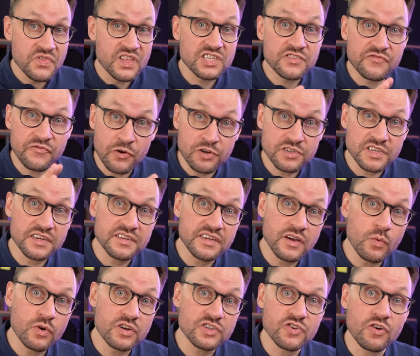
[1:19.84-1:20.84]
this first
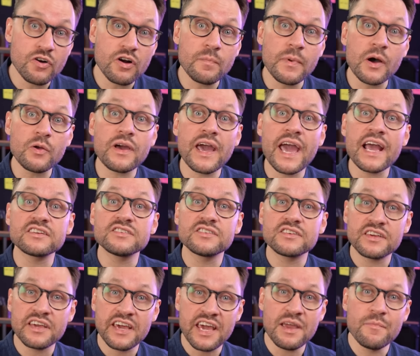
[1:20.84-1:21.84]
idea I want to talk about actually
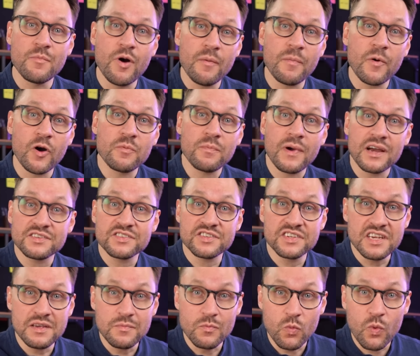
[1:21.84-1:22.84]
came up on my
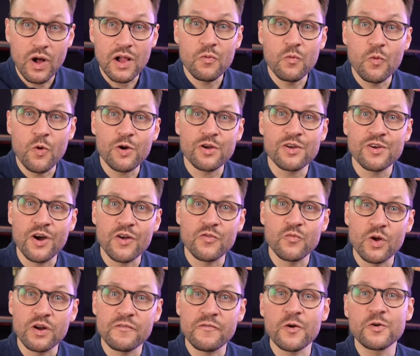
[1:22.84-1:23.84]
team while working
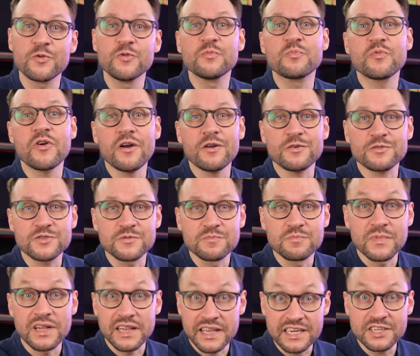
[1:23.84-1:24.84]
on one of our new products,
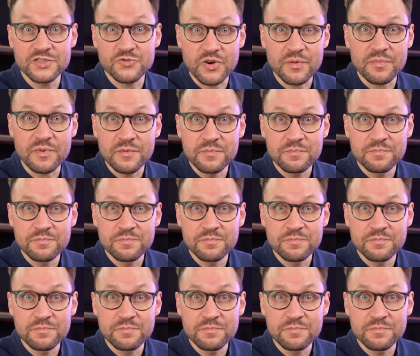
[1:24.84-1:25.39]
LinkDrip.